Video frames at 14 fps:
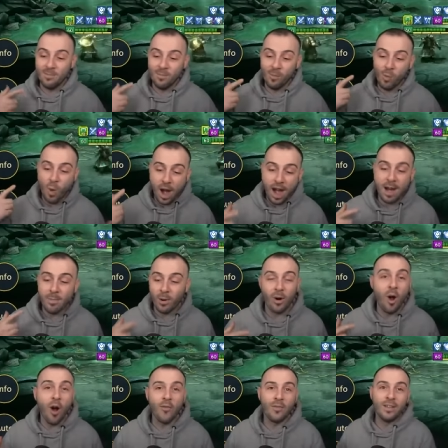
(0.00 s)
way more
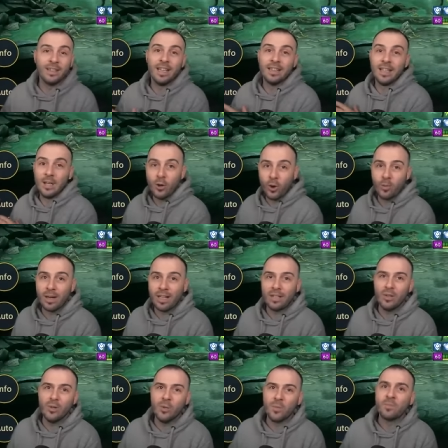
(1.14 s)
often than they normally
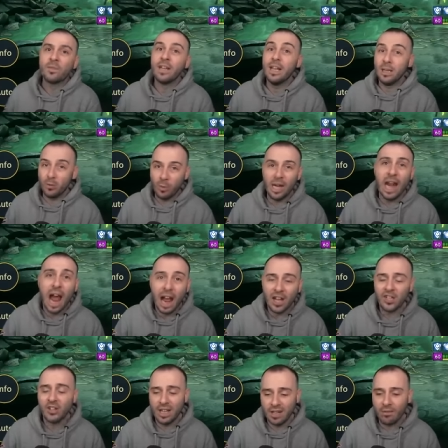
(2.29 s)
do, it will
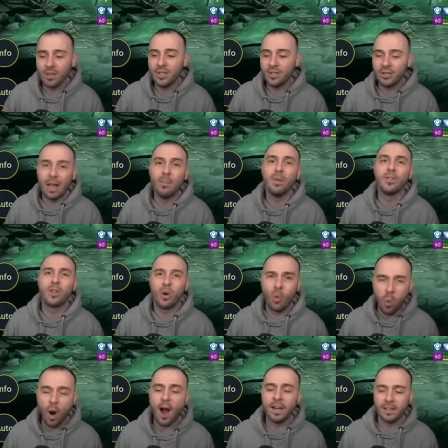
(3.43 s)
actually increase your damage
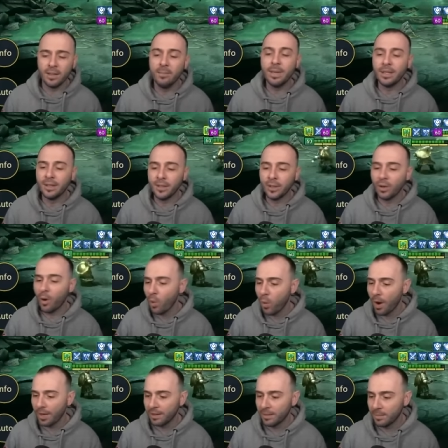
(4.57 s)
quite a bit, you know,
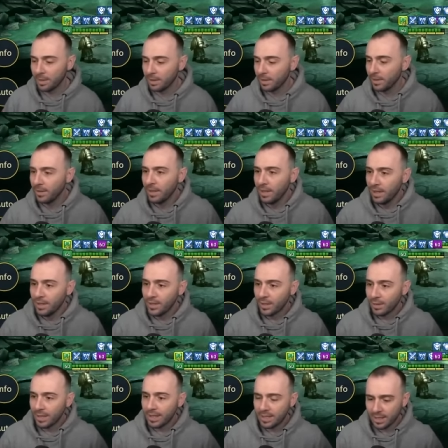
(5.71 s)
quite a bit. So
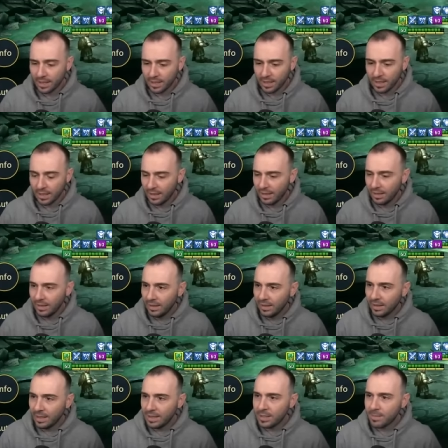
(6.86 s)
let's uh
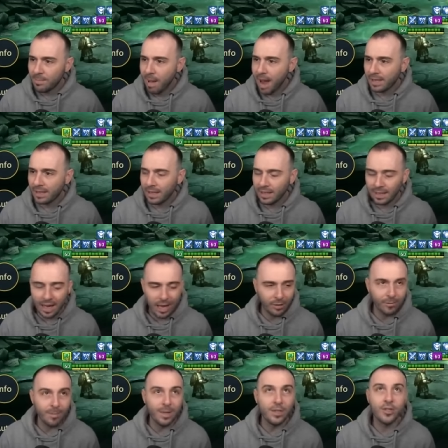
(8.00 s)
let's smack the head of
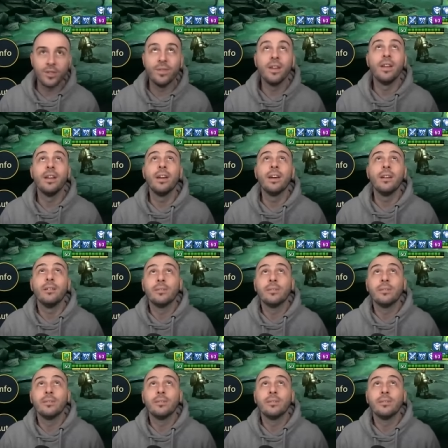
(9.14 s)
mischief in here.